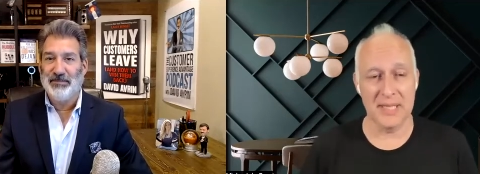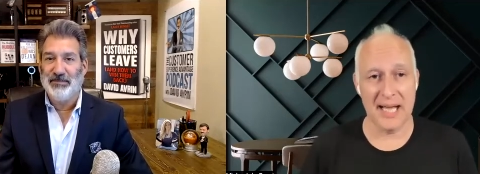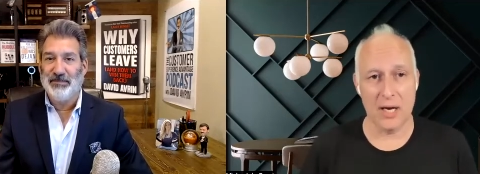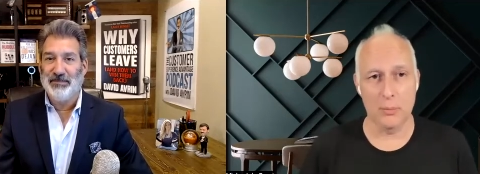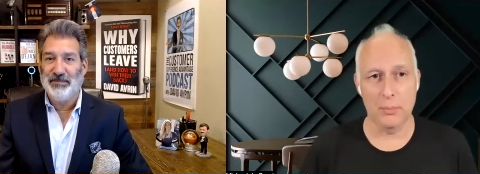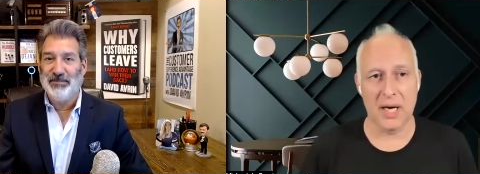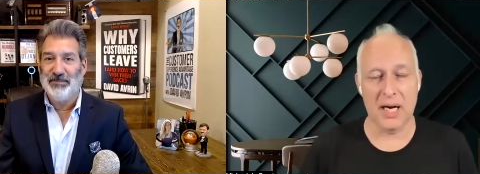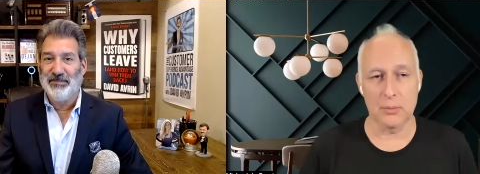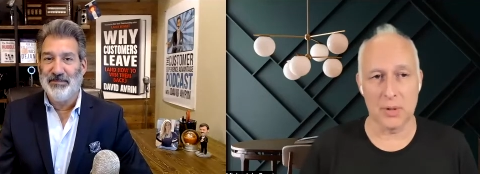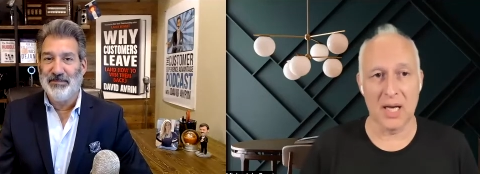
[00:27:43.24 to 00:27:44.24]
Speaker 1: now, but
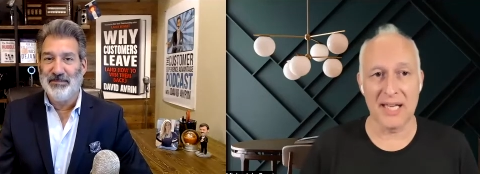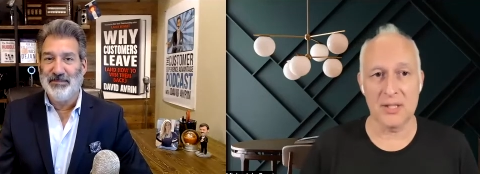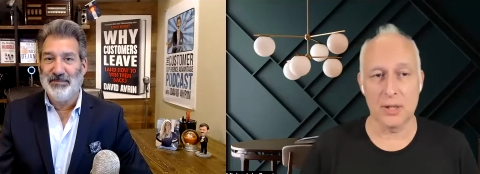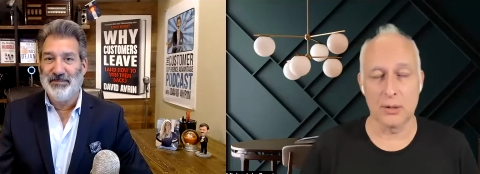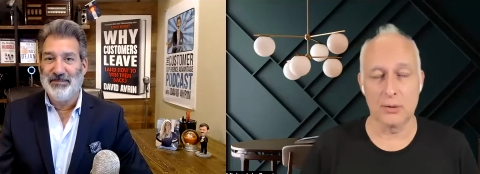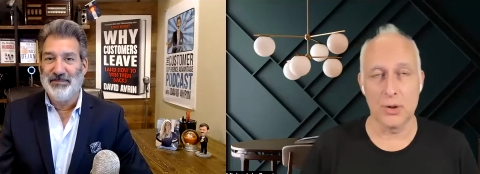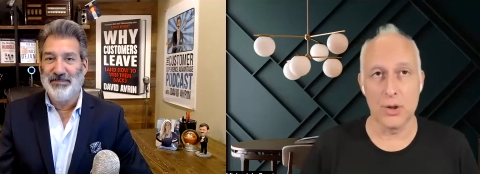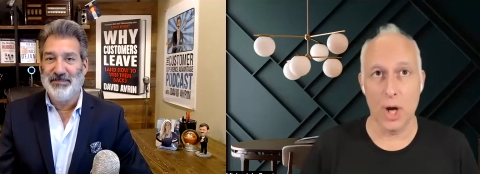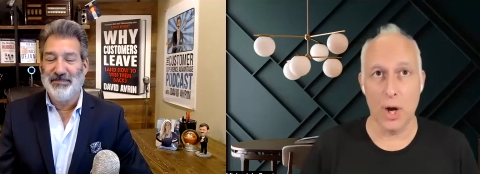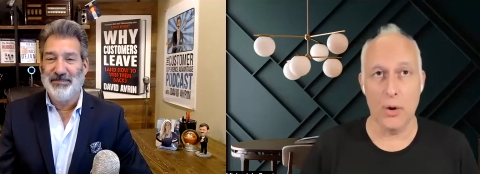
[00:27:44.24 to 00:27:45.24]
I would like to
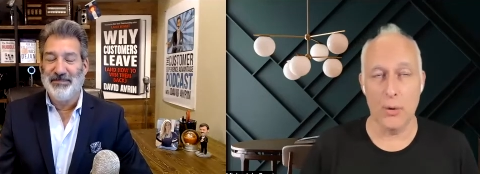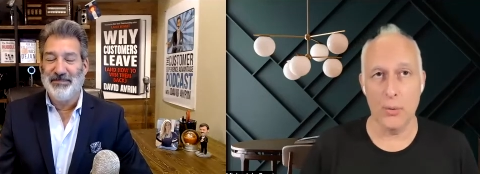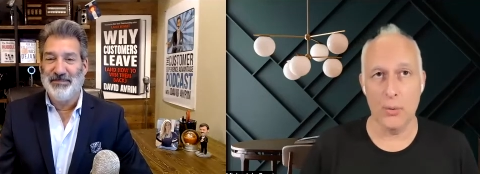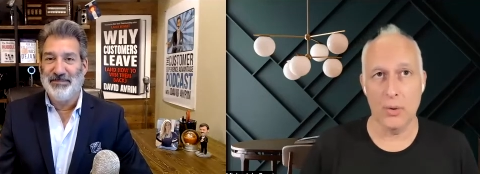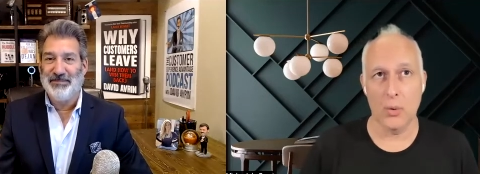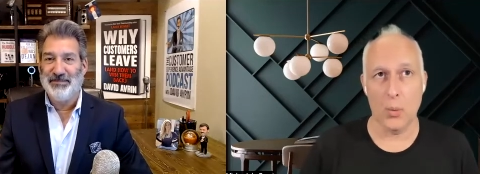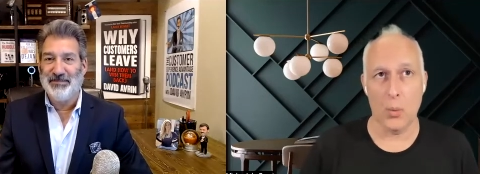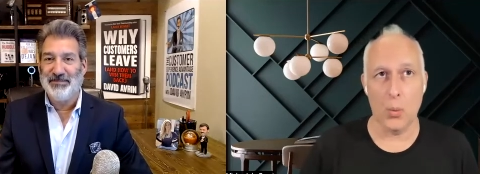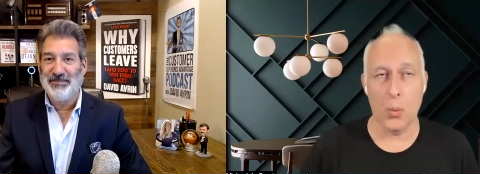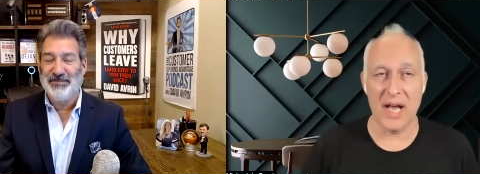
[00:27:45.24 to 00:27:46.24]
know
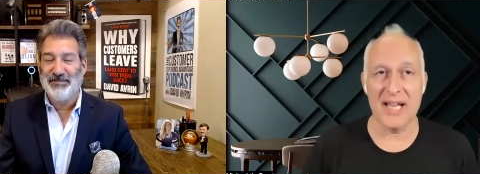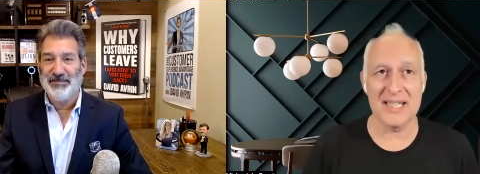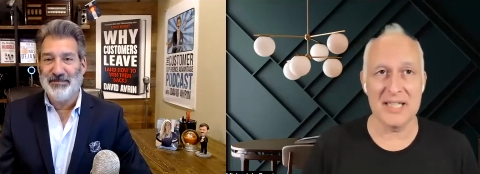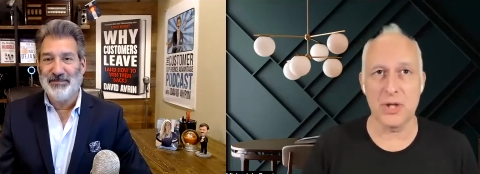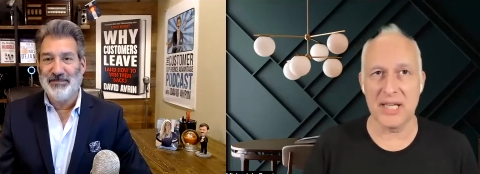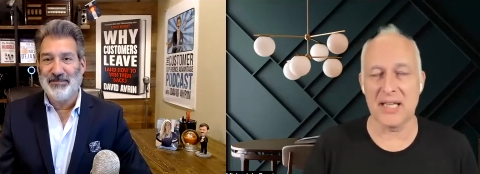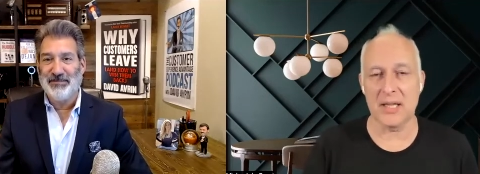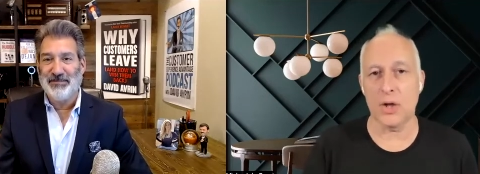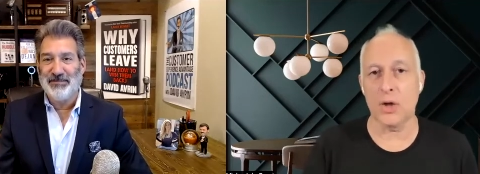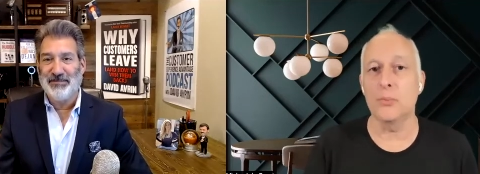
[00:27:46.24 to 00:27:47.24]
where did you get
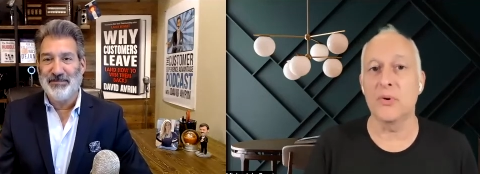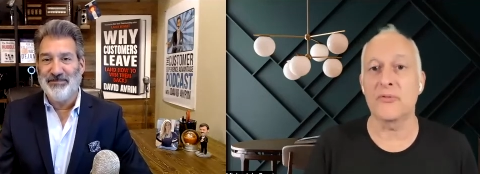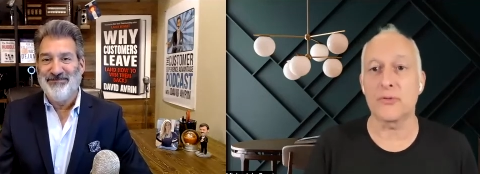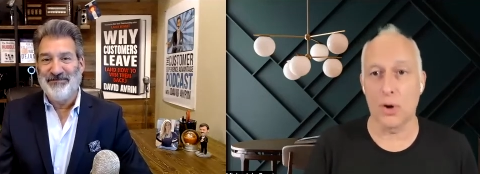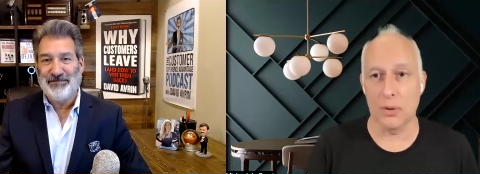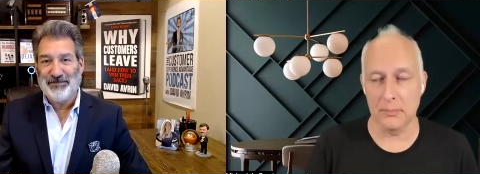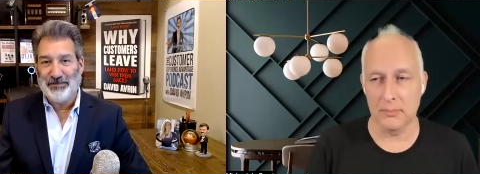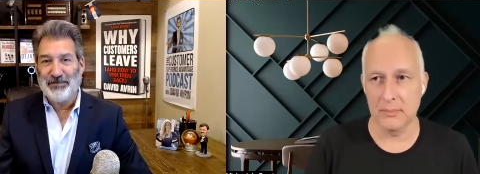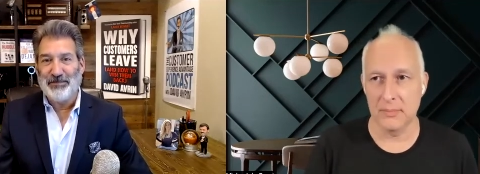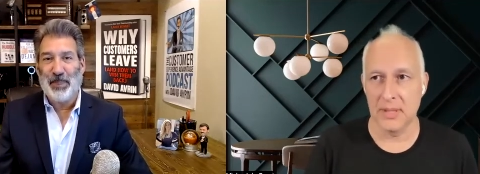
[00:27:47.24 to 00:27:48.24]
the humor from?
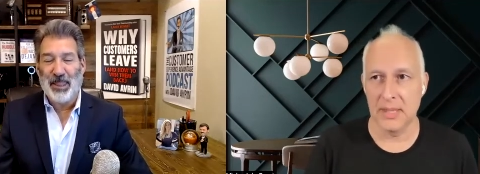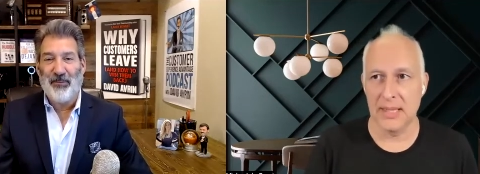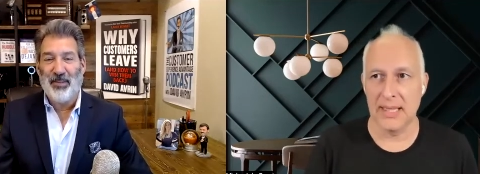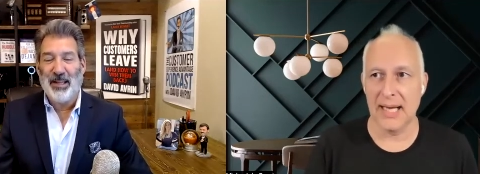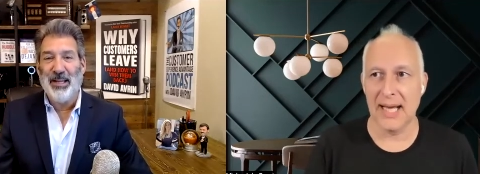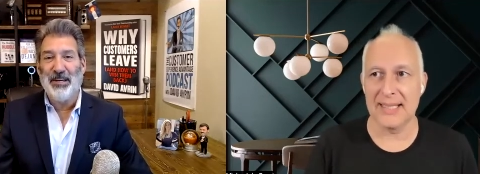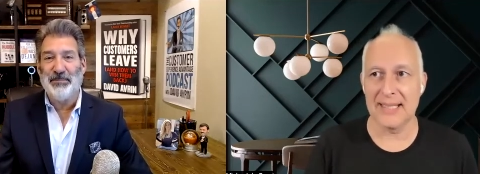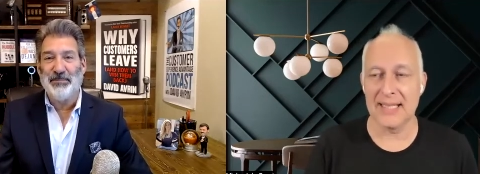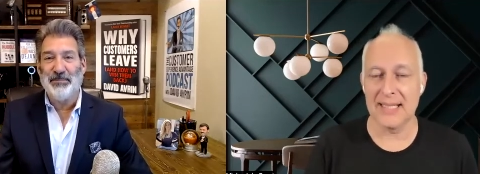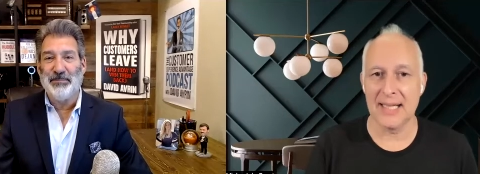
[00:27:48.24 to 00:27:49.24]
yeah and then